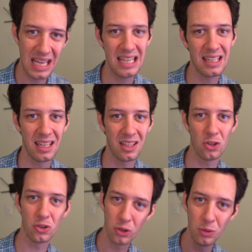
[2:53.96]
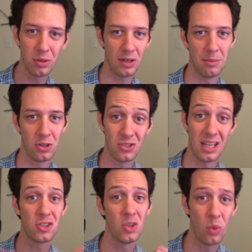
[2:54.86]
taking your 2 parameters,
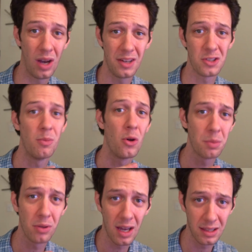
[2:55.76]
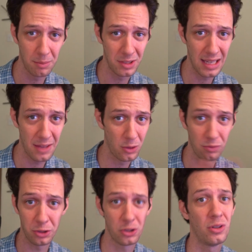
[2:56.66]
x and y, and it's multiplying them together
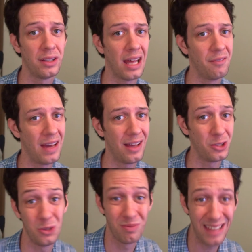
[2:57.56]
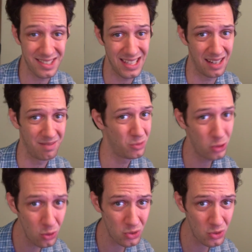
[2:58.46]
and returning that value. That's it. Too